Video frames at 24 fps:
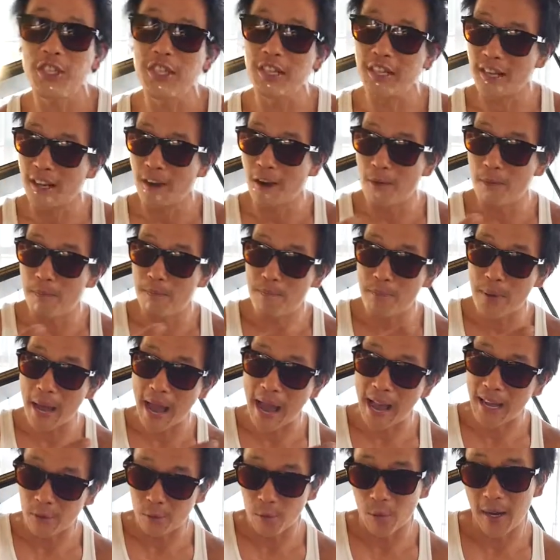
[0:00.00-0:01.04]
you go
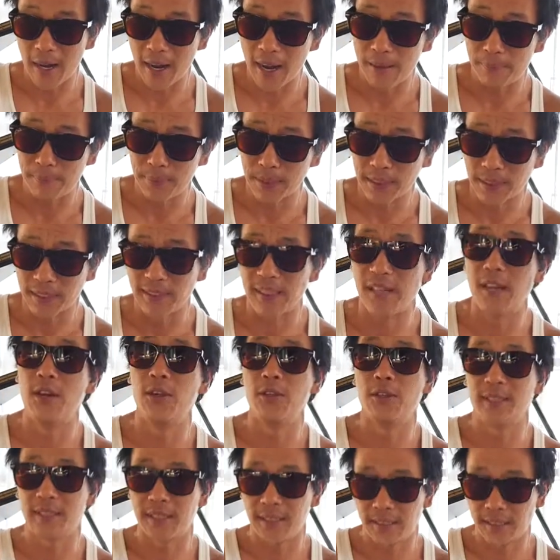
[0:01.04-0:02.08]
back one
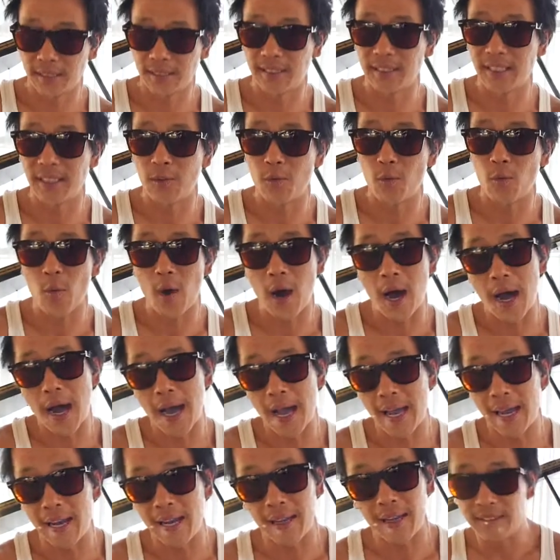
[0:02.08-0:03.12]
episode to see
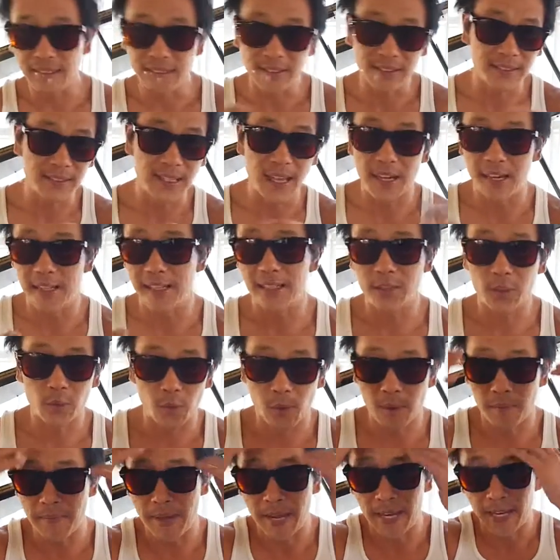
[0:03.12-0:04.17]
why this none of this
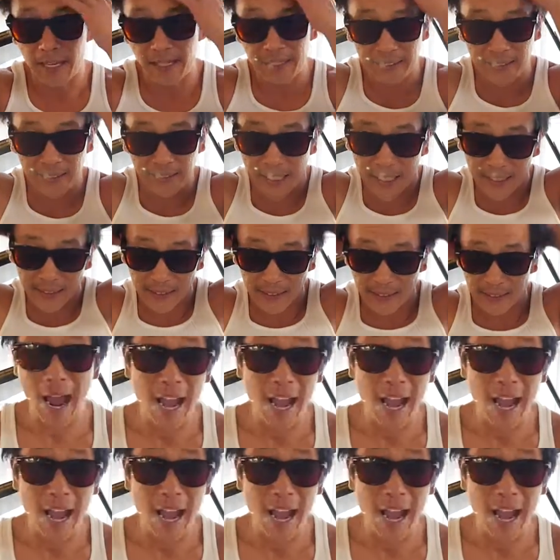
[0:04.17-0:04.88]
will make any sense.